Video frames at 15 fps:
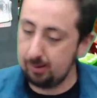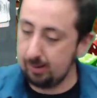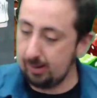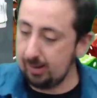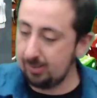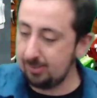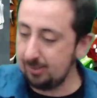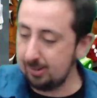
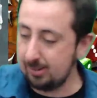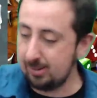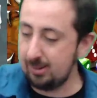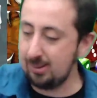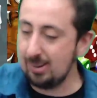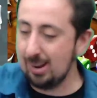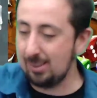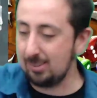It's not going to
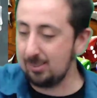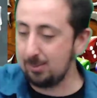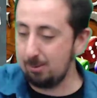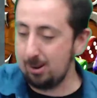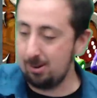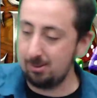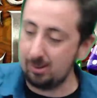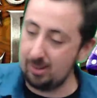attack this
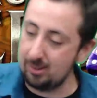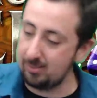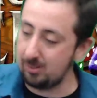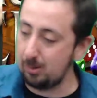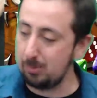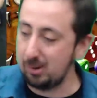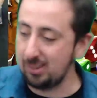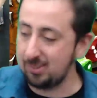round, it's all
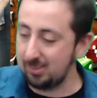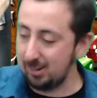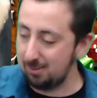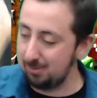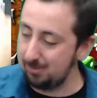by itself.